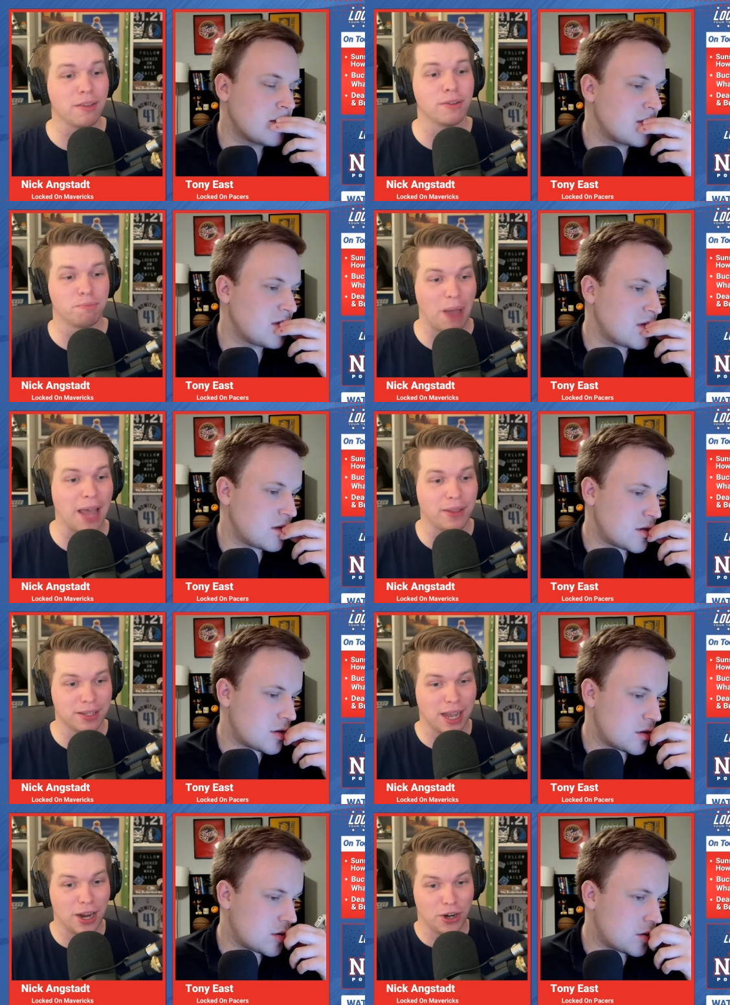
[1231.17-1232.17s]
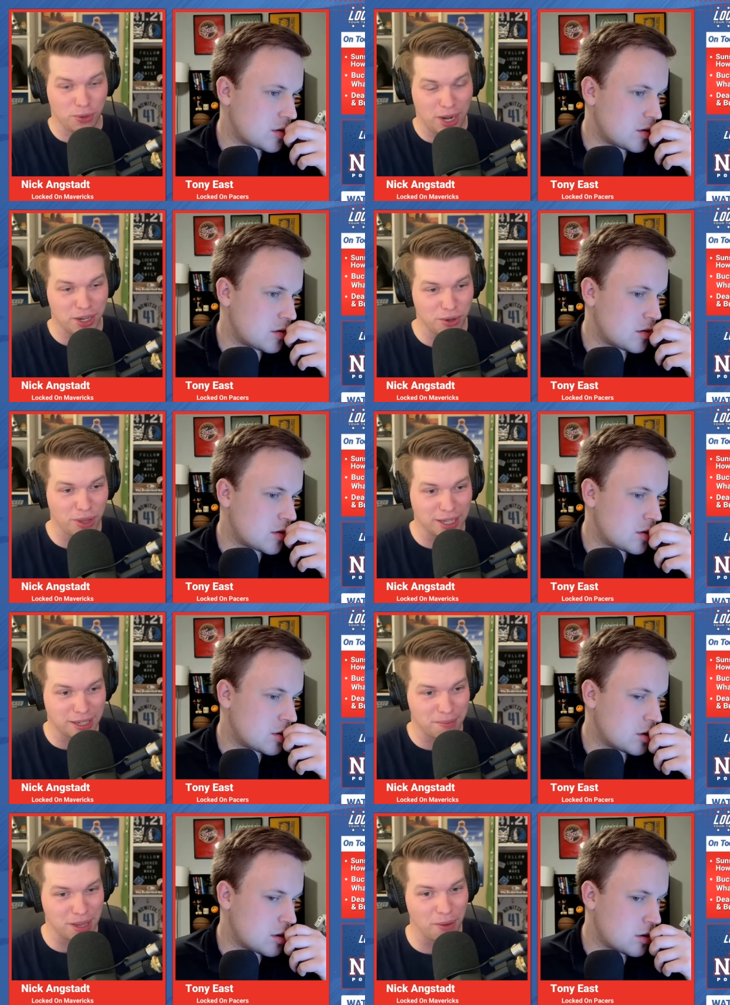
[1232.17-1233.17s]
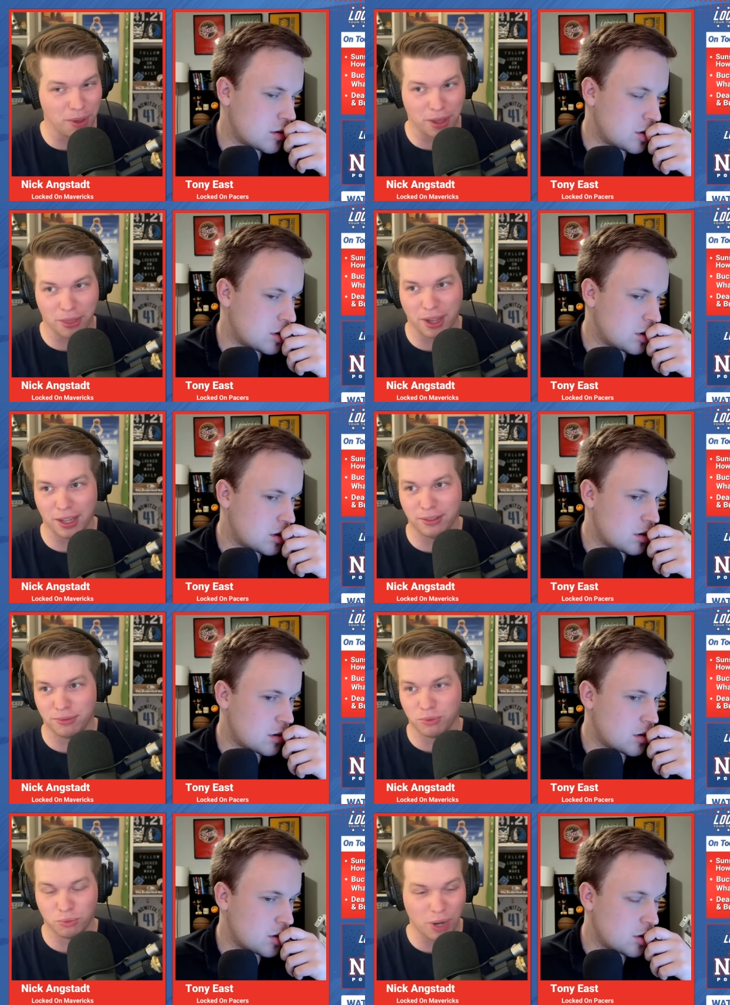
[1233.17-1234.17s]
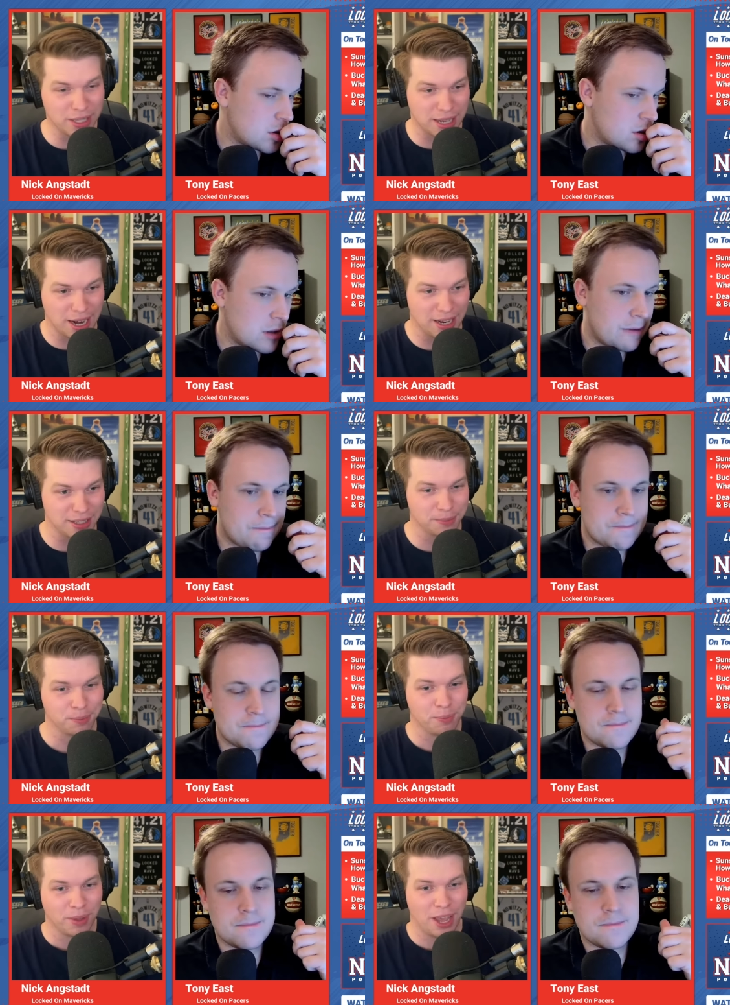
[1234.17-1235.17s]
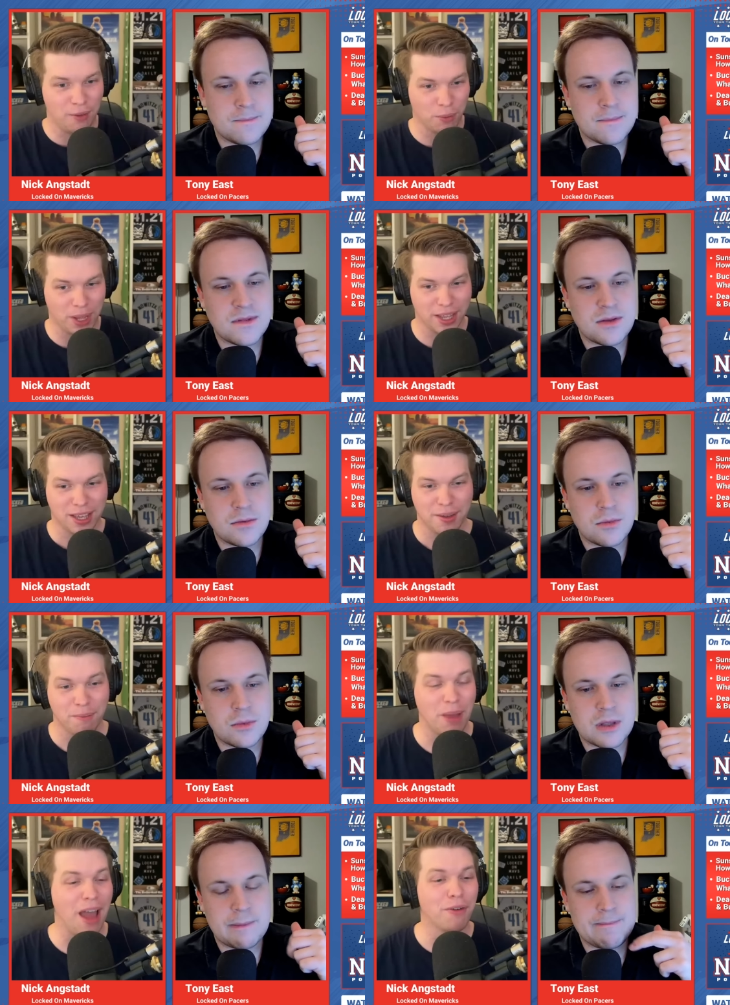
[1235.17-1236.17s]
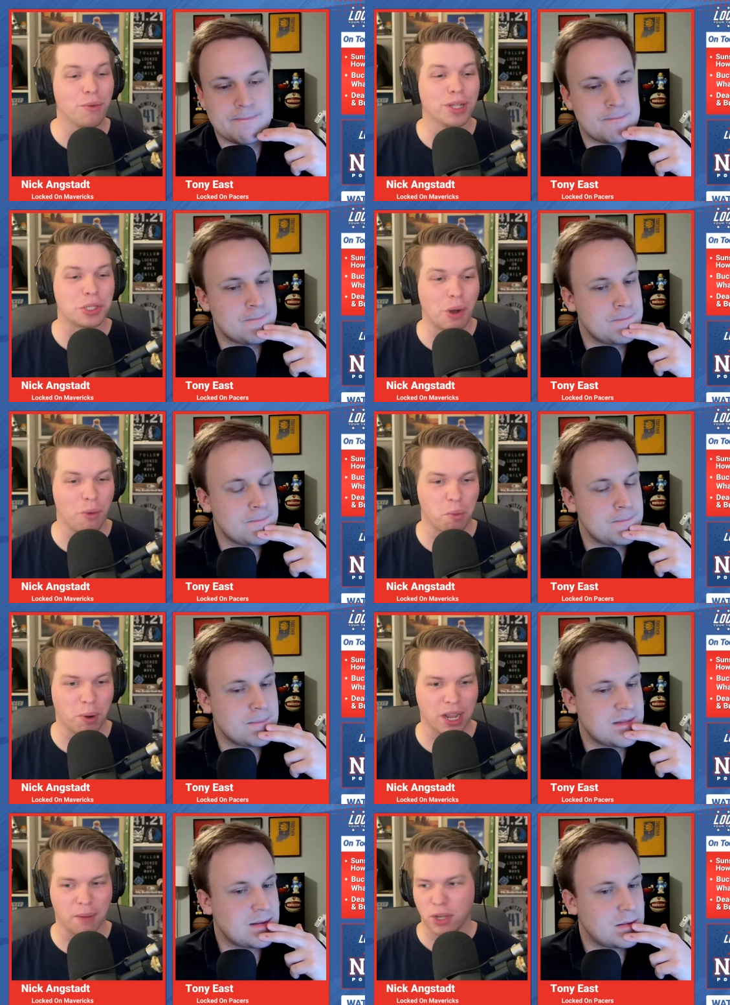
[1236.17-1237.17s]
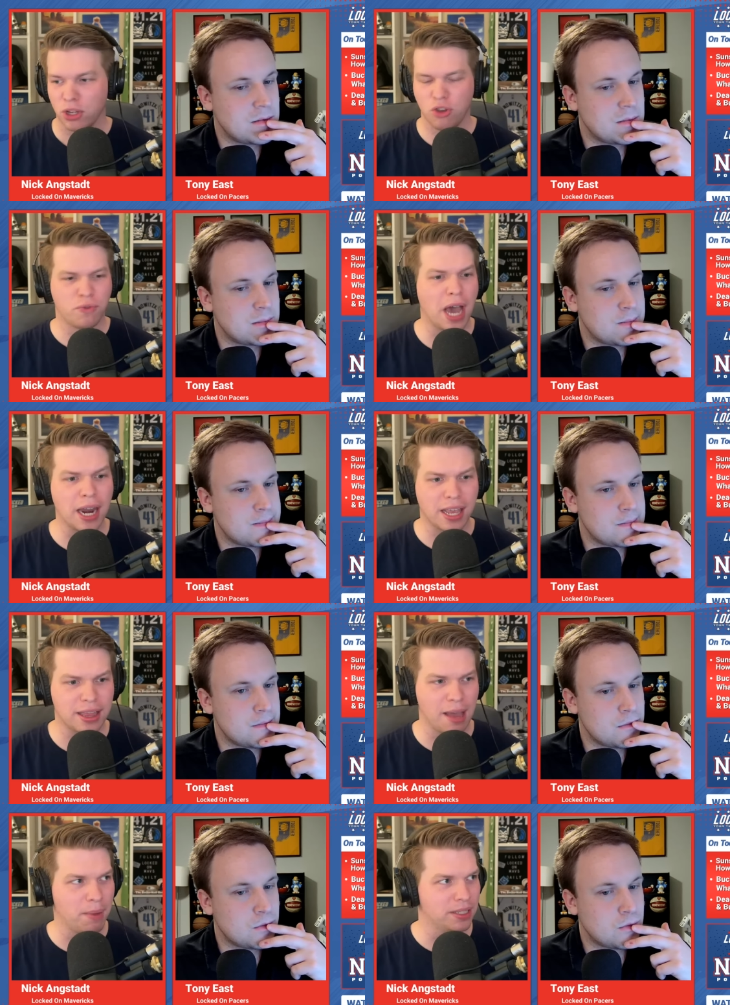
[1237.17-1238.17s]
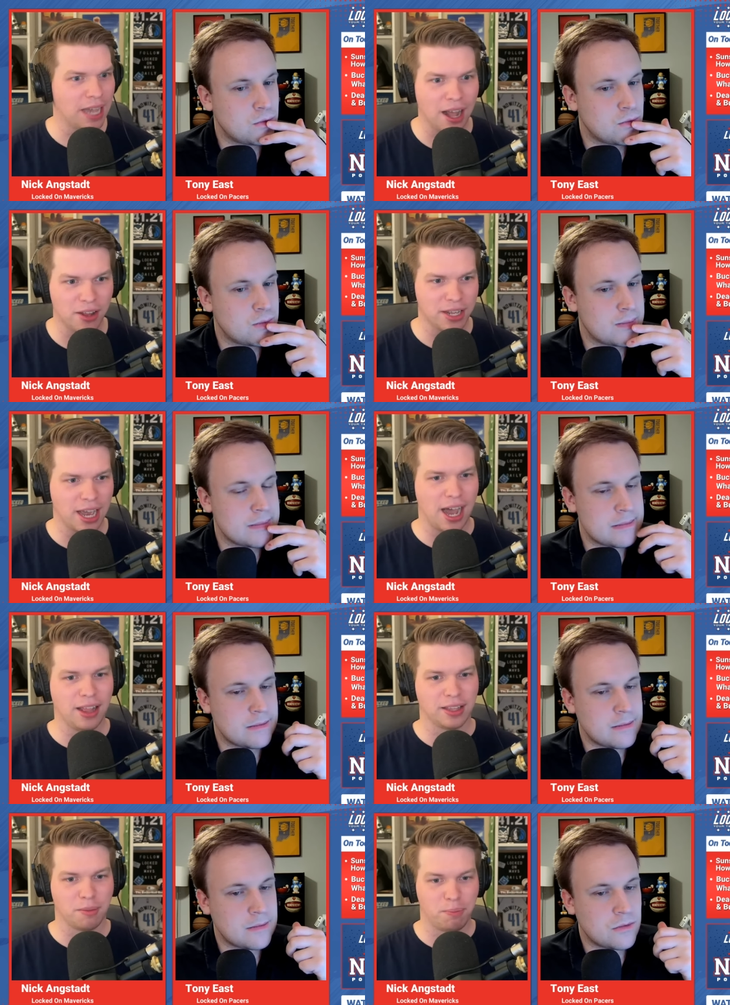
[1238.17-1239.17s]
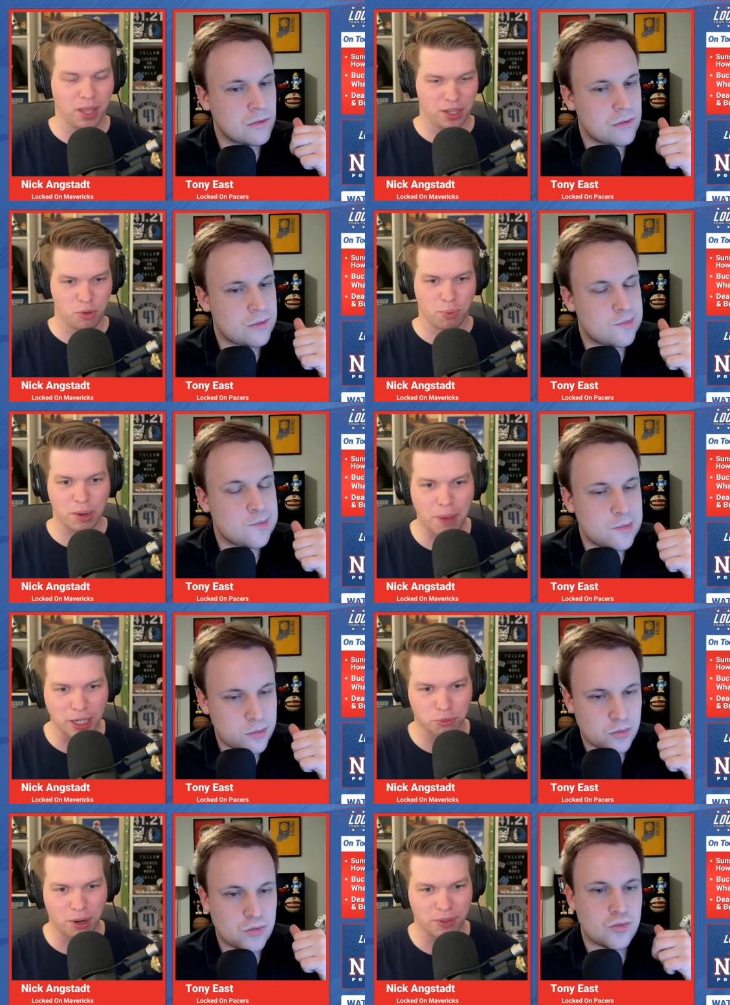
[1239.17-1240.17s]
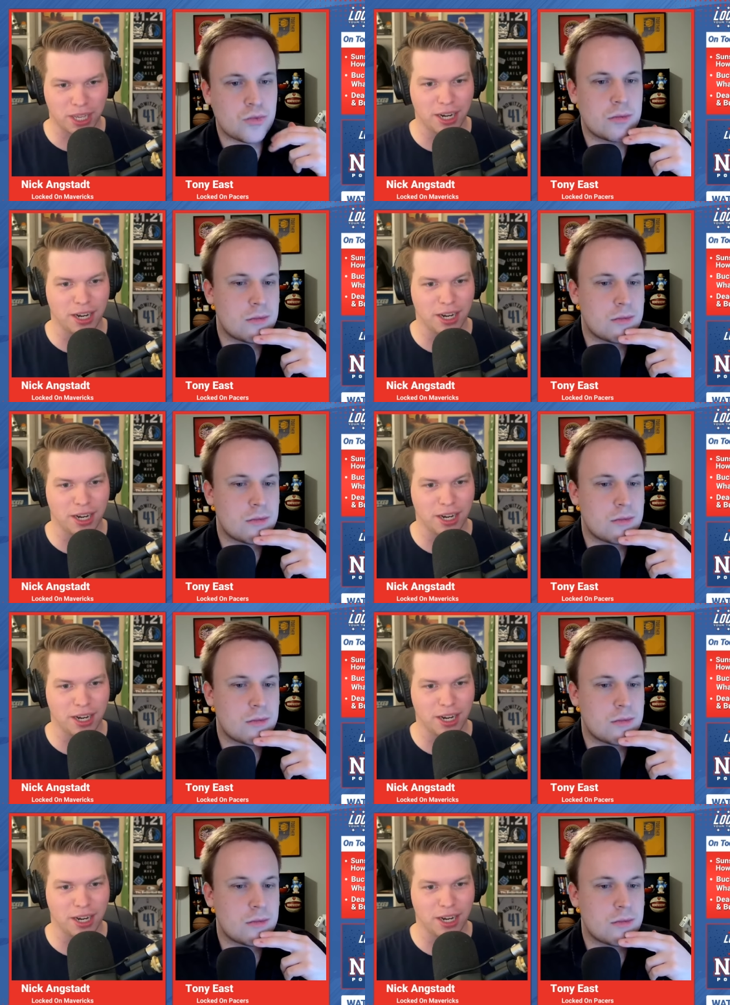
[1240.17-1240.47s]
Speaker 1: Pat the Designer, who I do Locked On NBA with on Wednesday nights every week, every once in a while we'll bring up, you've got to get that mentality guy, like you bring Patrick Beverley in and it